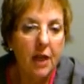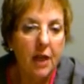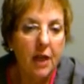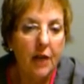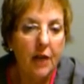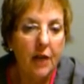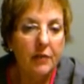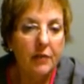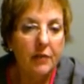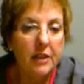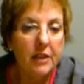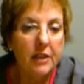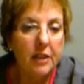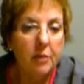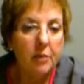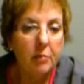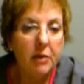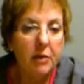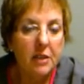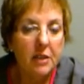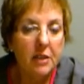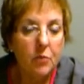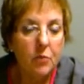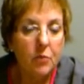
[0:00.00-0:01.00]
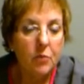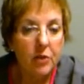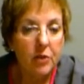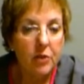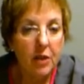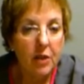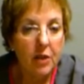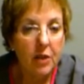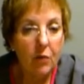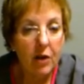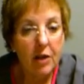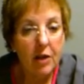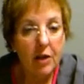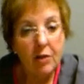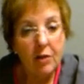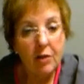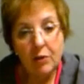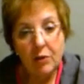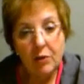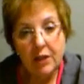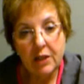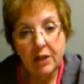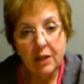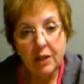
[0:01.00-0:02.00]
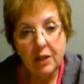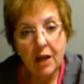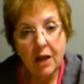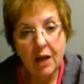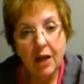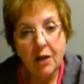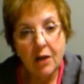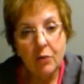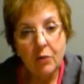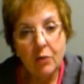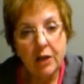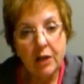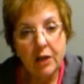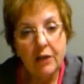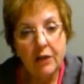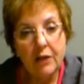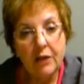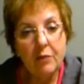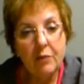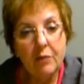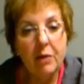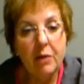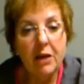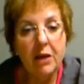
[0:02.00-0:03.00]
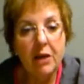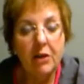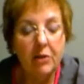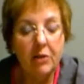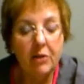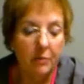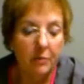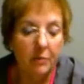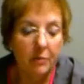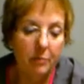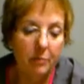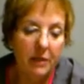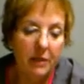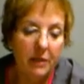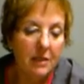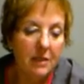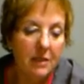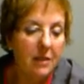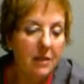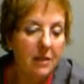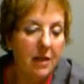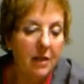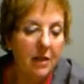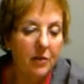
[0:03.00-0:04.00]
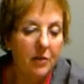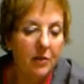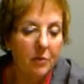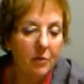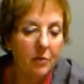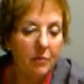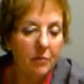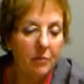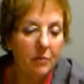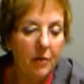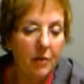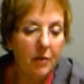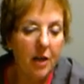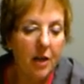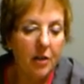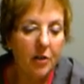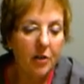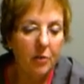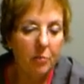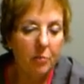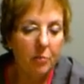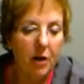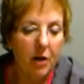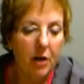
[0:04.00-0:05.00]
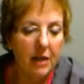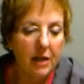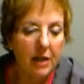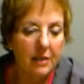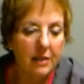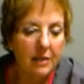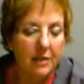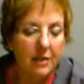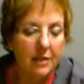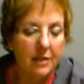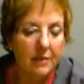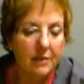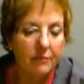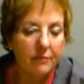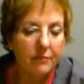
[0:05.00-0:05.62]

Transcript: If a little bit is working well, then a lot will work even better, but that's not a good practice.